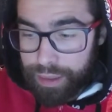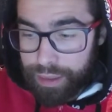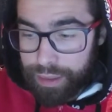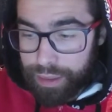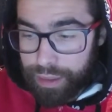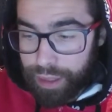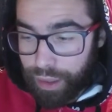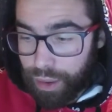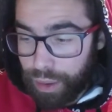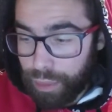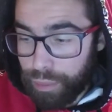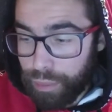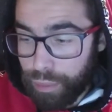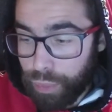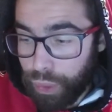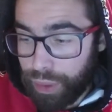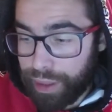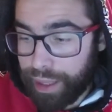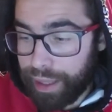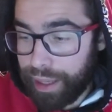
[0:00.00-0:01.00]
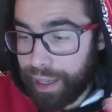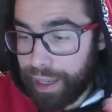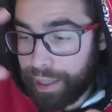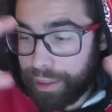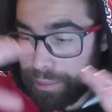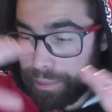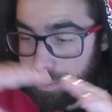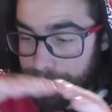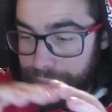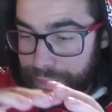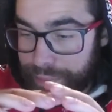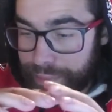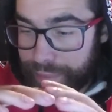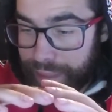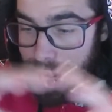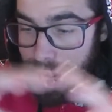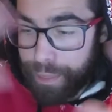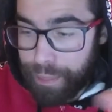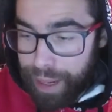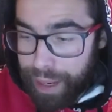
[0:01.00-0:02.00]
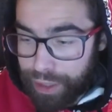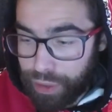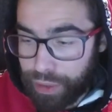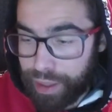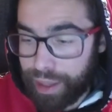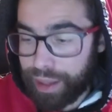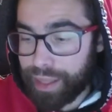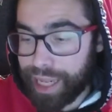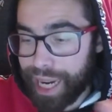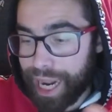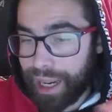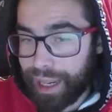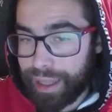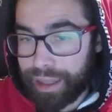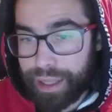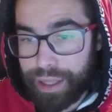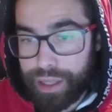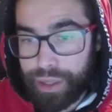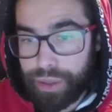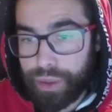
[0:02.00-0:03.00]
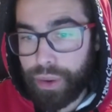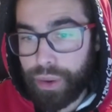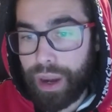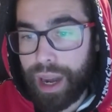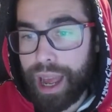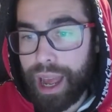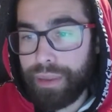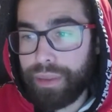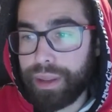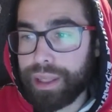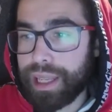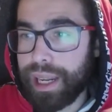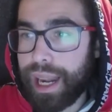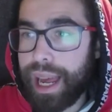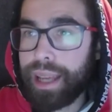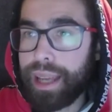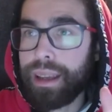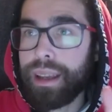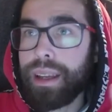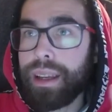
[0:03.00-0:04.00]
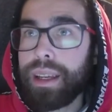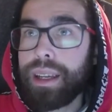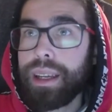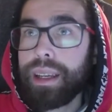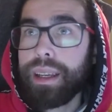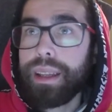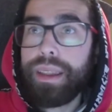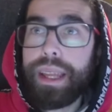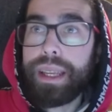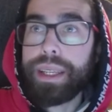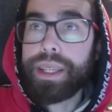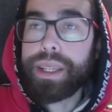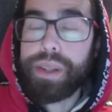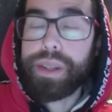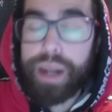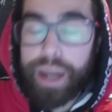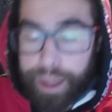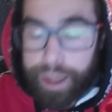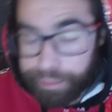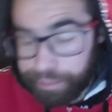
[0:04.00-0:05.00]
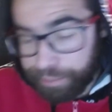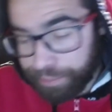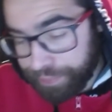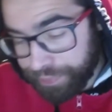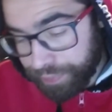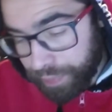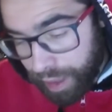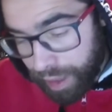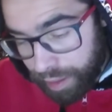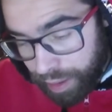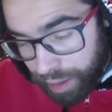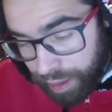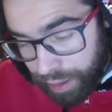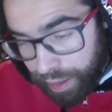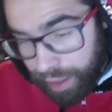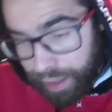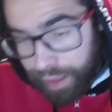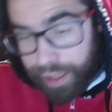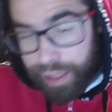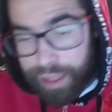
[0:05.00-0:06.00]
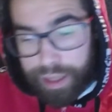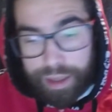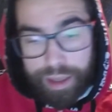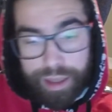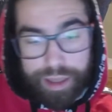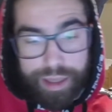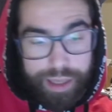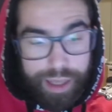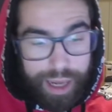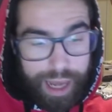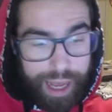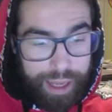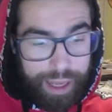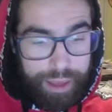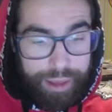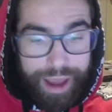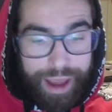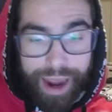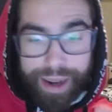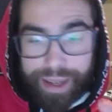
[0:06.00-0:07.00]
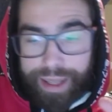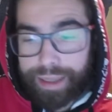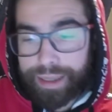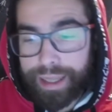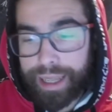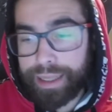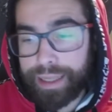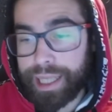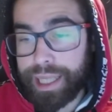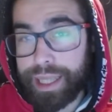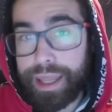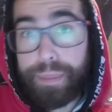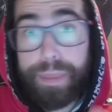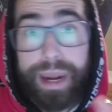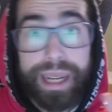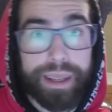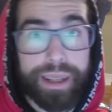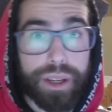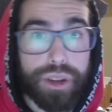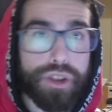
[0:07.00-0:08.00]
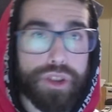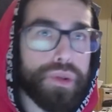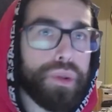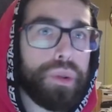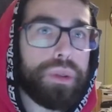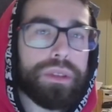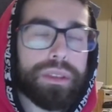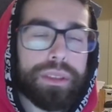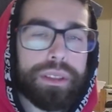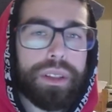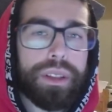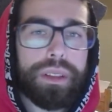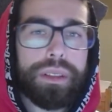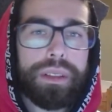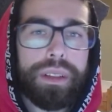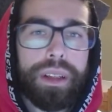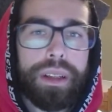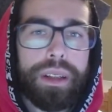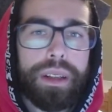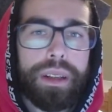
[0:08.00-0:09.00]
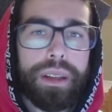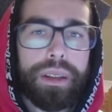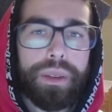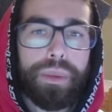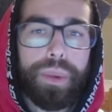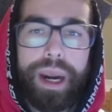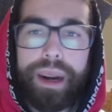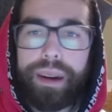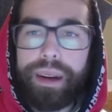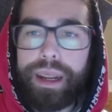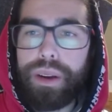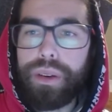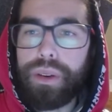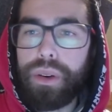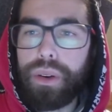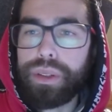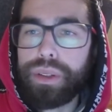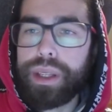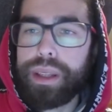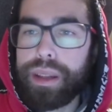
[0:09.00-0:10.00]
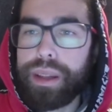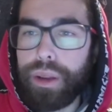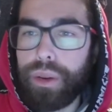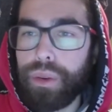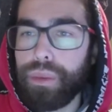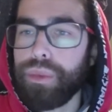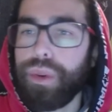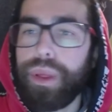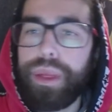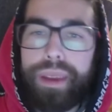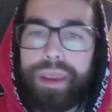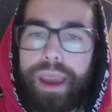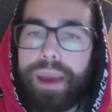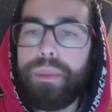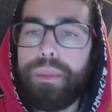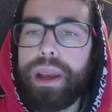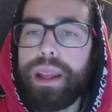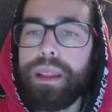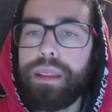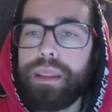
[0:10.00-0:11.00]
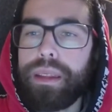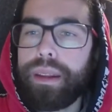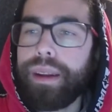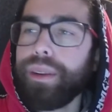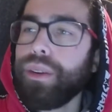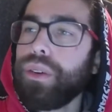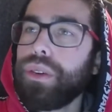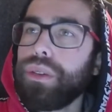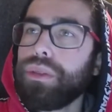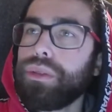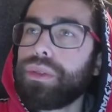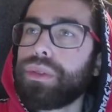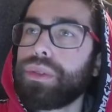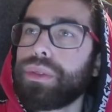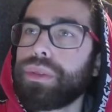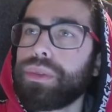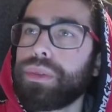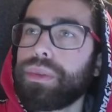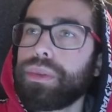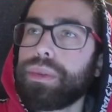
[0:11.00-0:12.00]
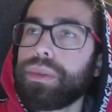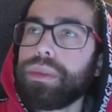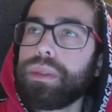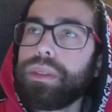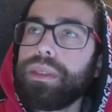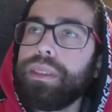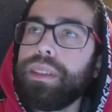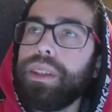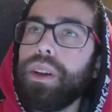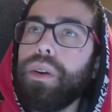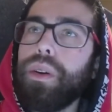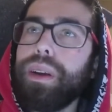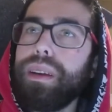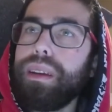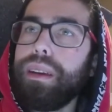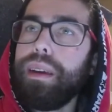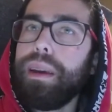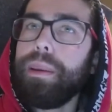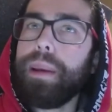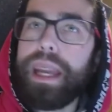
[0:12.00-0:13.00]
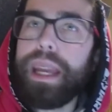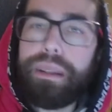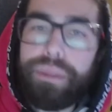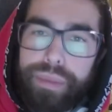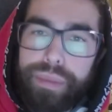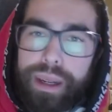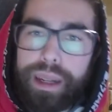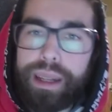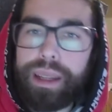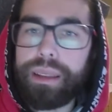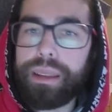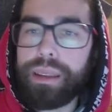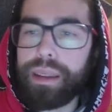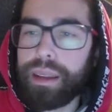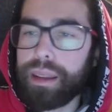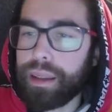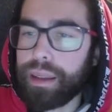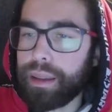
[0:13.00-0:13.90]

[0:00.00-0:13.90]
you know, multi-dimensional realities in your life. It's like this. Um, it, it's like the architect in the Matrix two. You know, where Neo was in the room with him, and there was, you know, infinite uh,